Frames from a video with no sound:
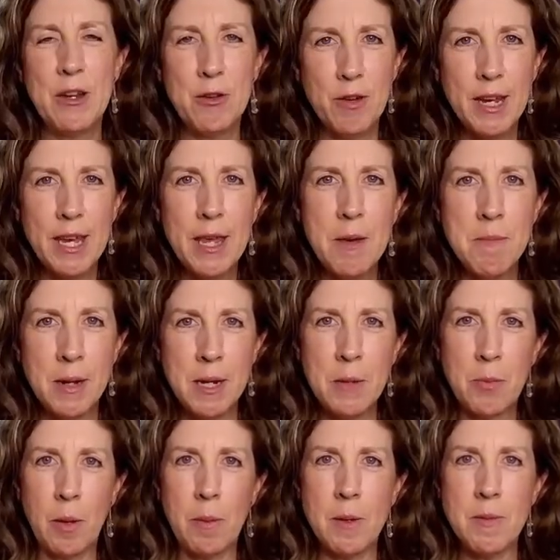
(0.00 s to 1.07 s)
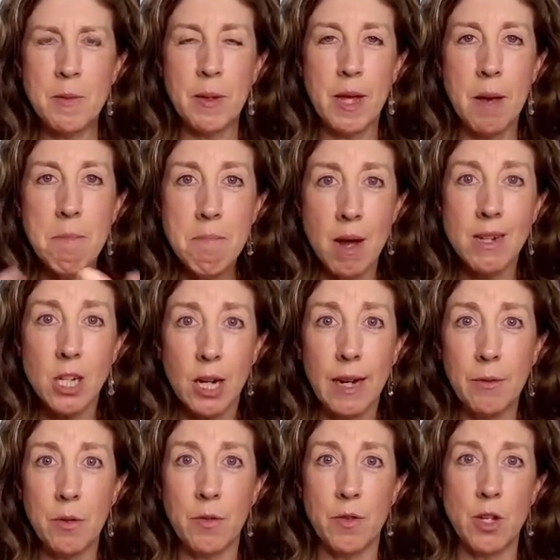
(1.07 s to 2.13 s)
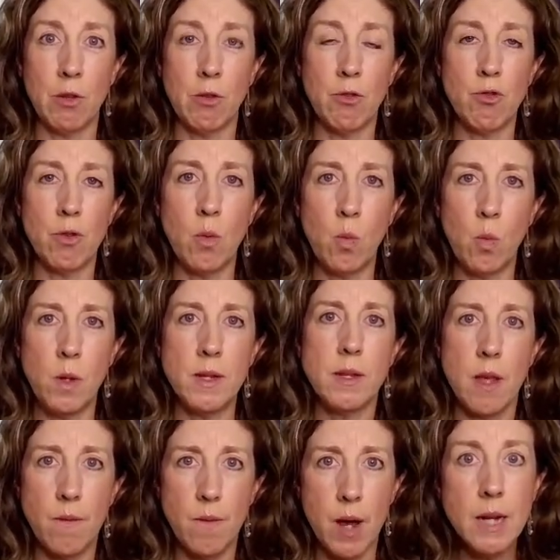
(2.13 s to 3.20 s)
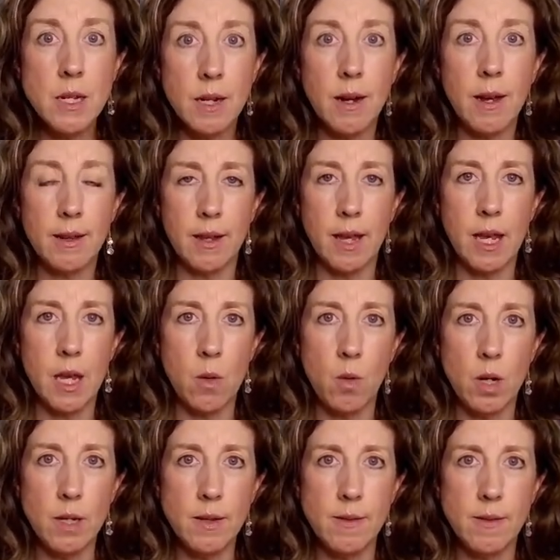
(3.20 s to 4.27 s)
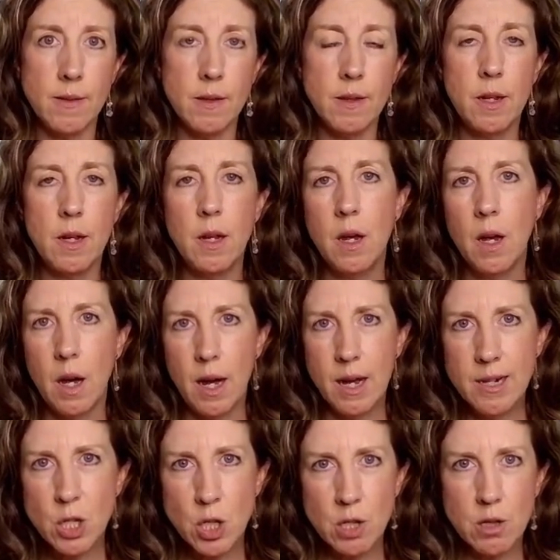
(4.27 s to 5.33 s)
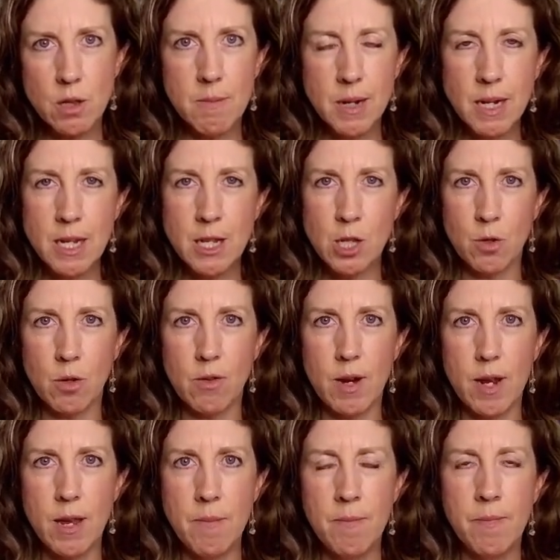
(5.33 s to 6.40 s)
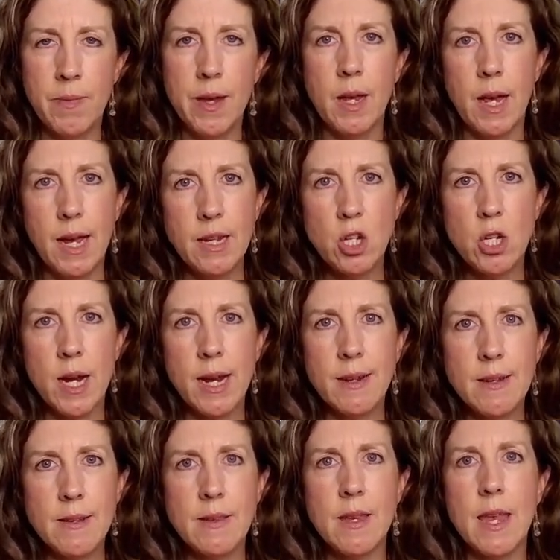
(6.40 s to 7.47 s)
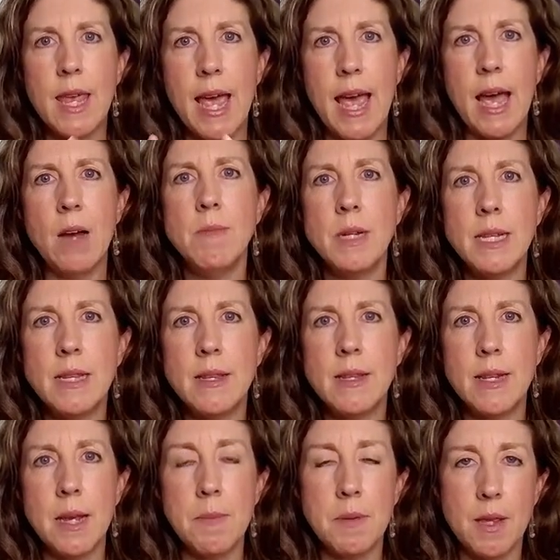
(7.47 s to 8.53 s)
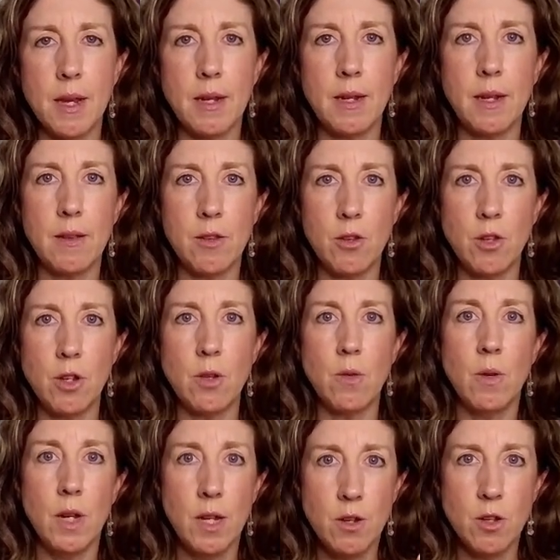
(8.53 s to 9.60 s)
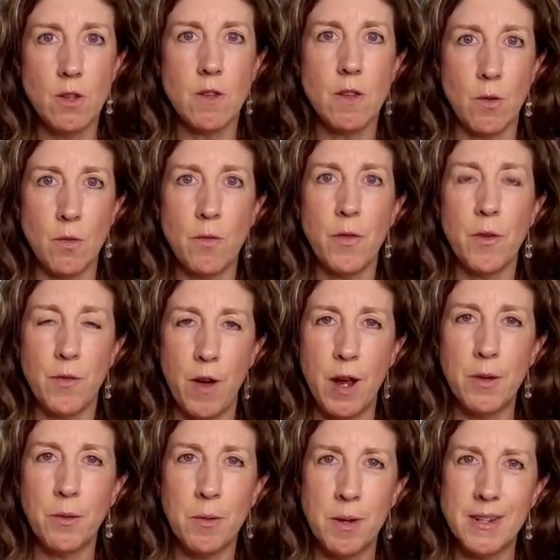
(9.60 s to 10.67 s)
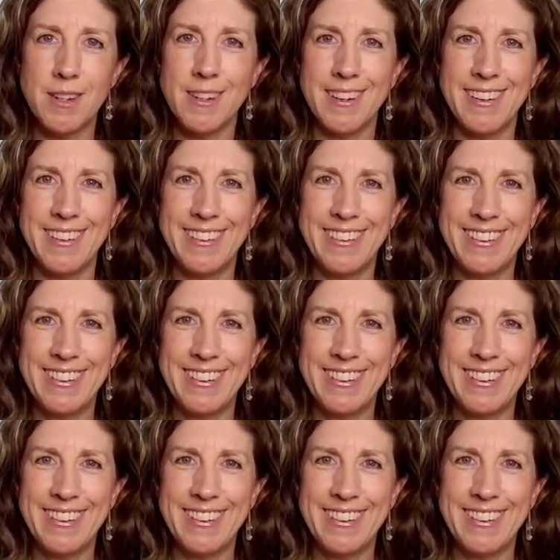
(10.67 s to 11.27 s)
Trickier money problems become much clearer for children once they've underlined the keywords, understood the money story, and checked to see how many steps they need to do to solve the final question.